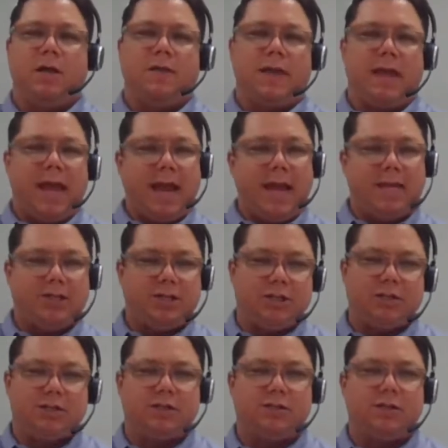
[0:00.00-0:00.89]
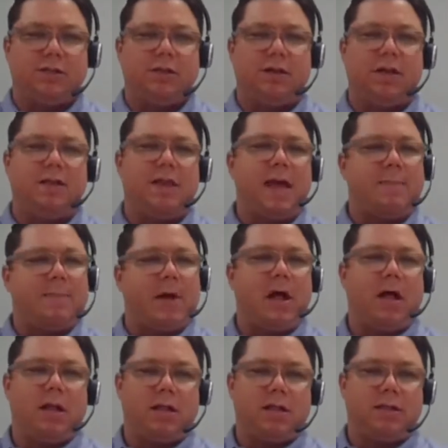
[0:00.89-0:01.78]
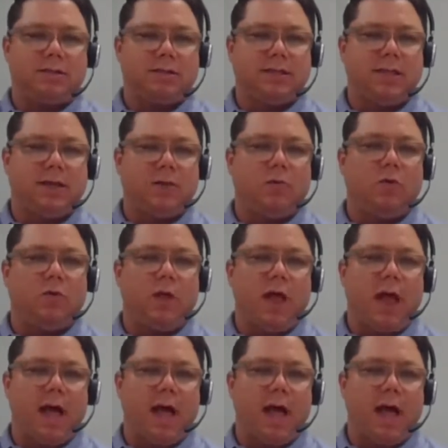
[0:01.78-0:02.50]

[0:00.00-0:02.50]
the ages that that policy will